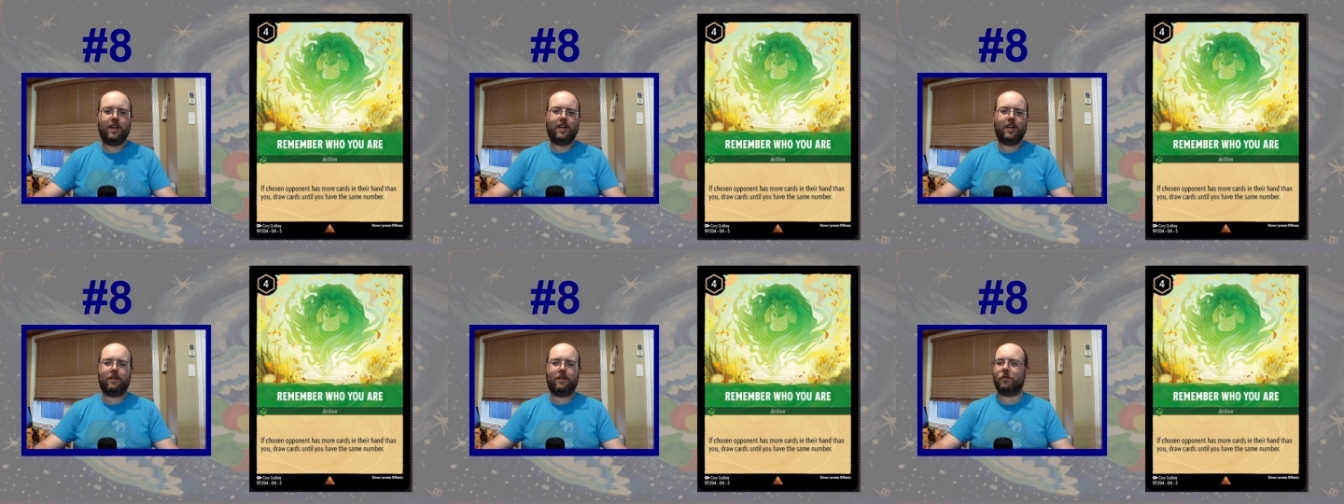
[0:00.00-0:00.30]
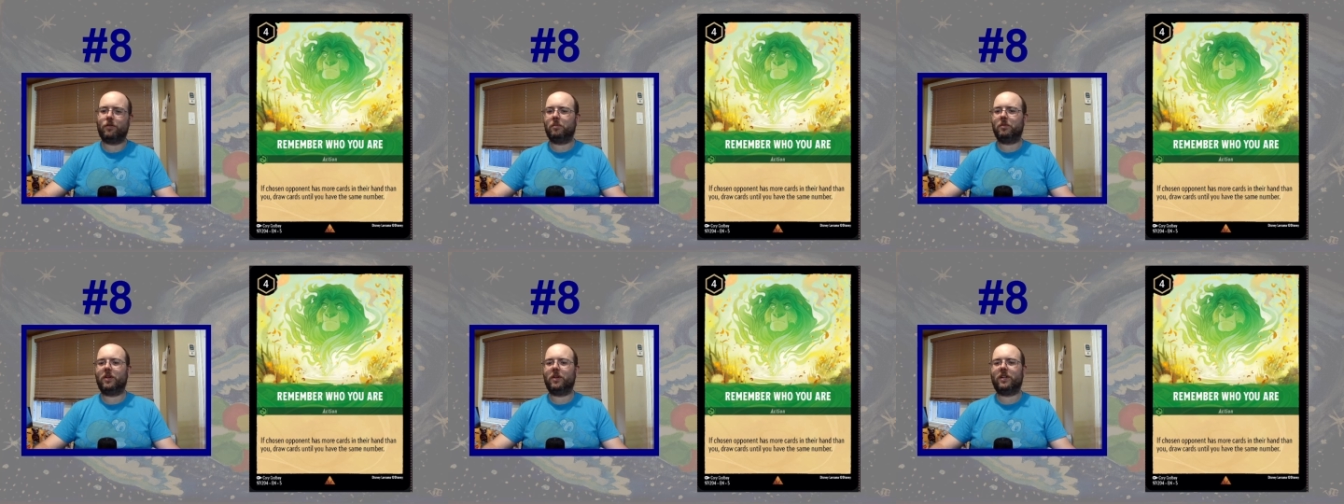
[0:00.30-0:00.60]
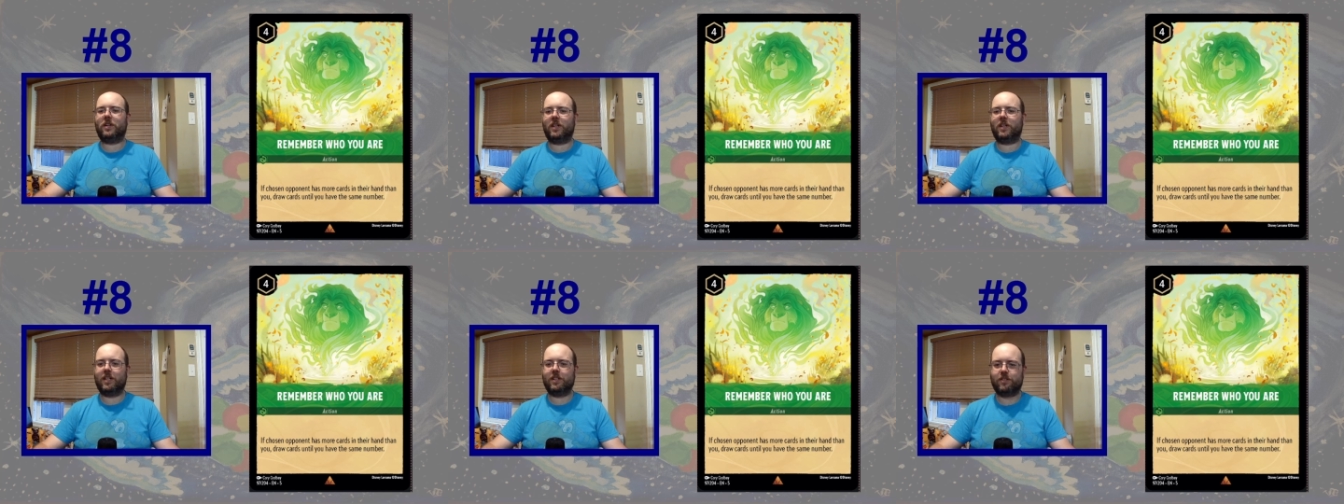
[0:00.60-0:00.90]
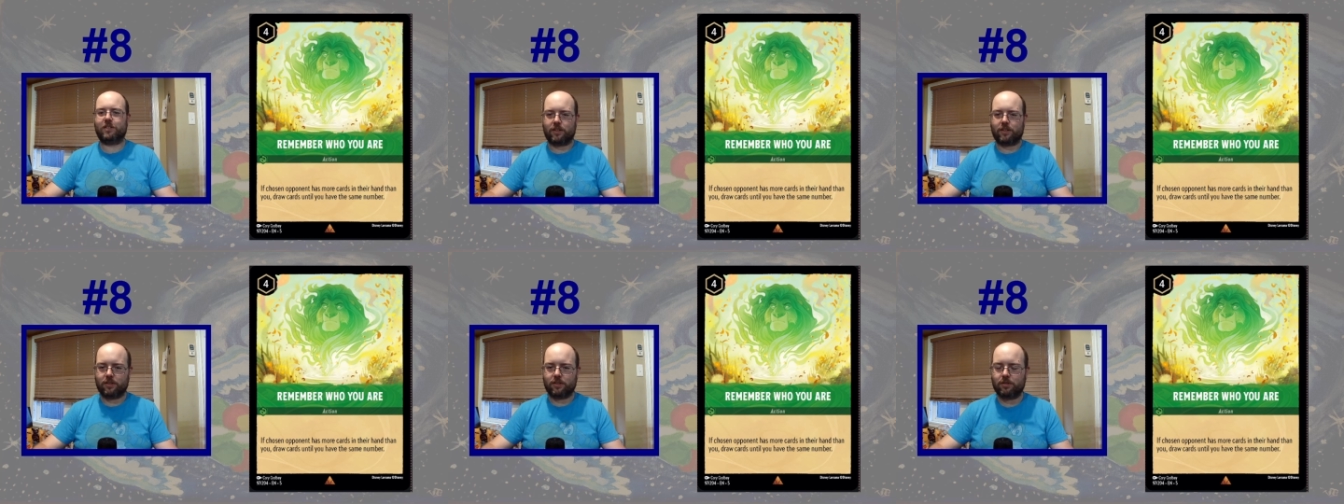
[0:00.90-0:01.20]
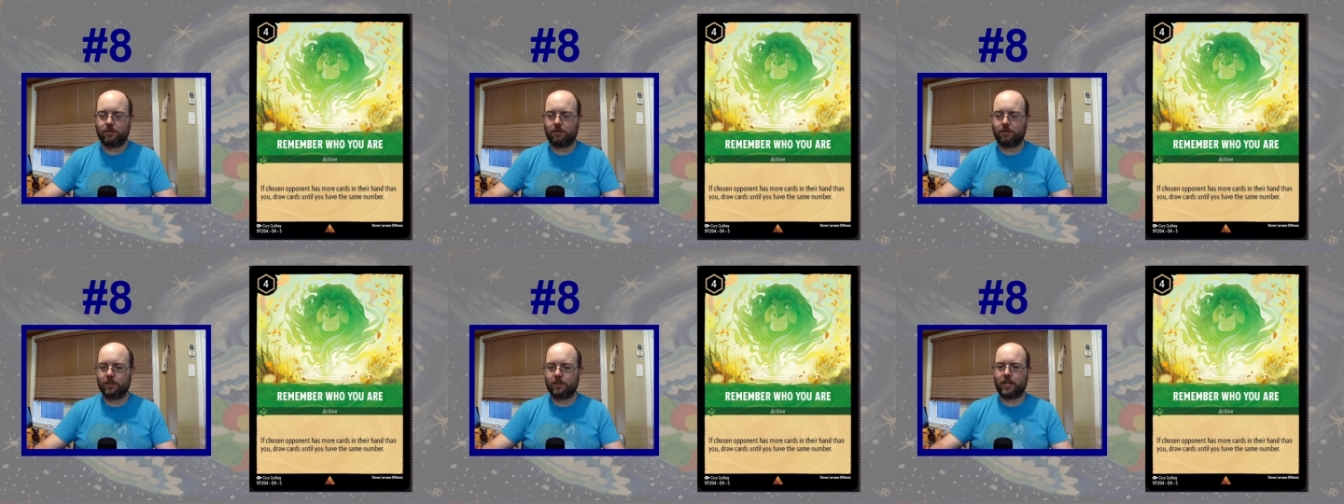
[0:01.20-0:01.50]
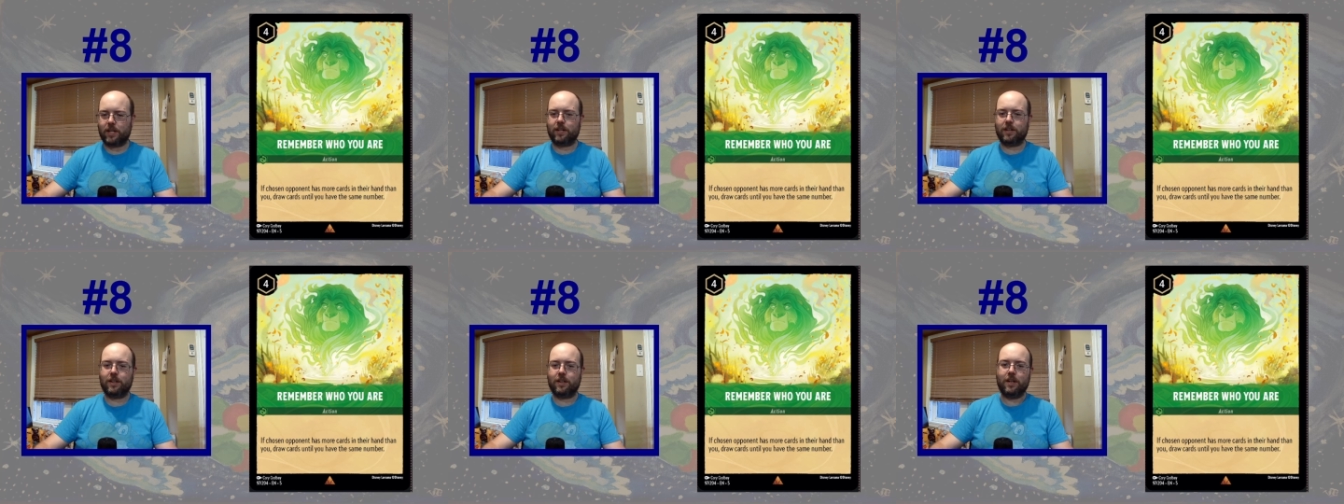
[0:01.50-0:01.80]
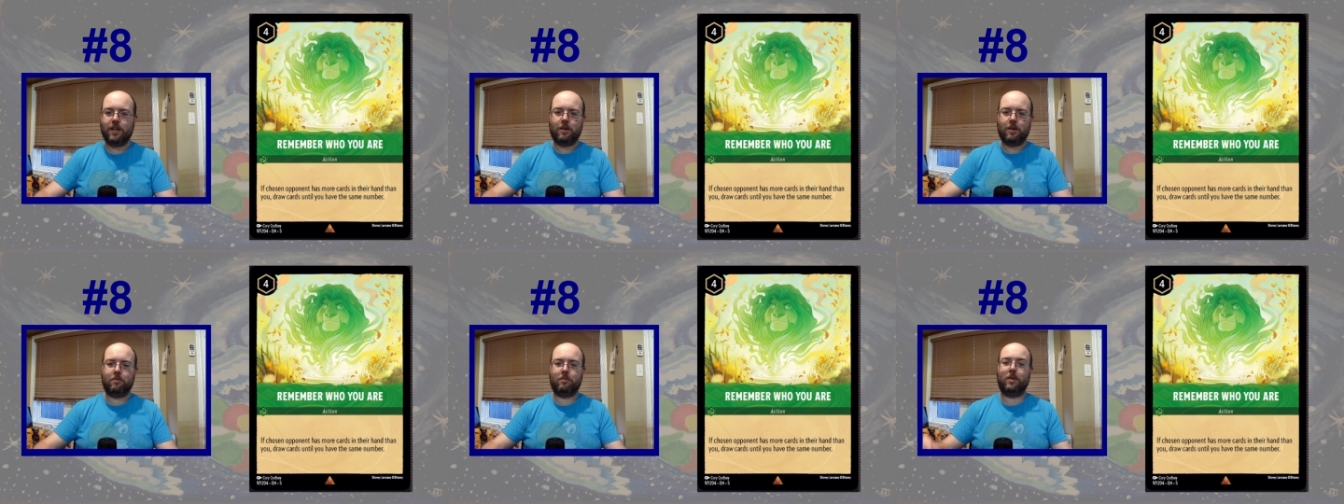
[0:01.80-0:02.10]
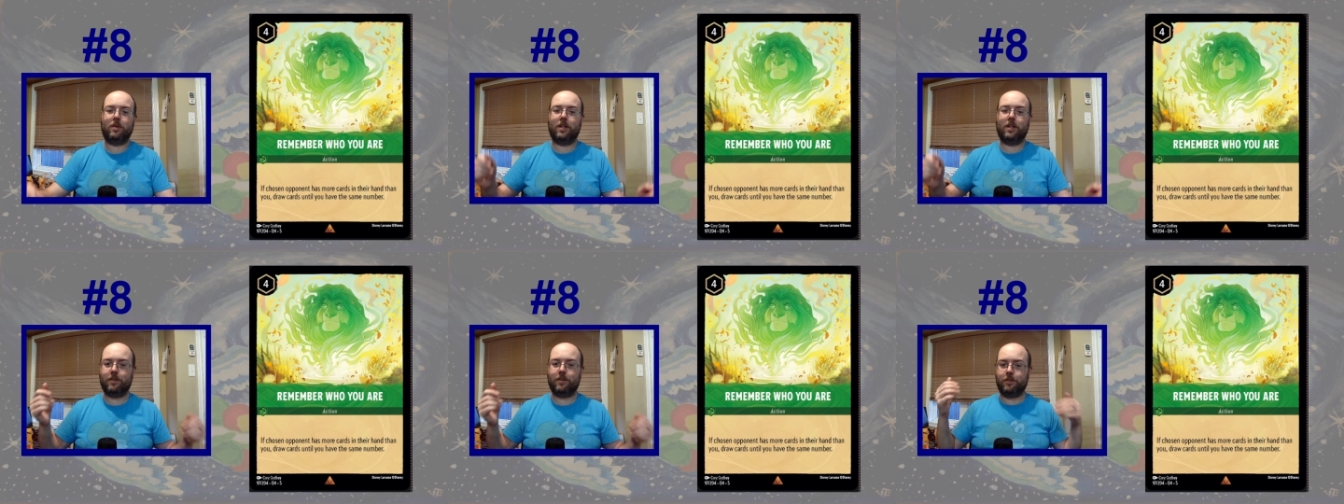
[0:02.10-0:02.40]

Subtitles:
If you're playing against a control deck, well,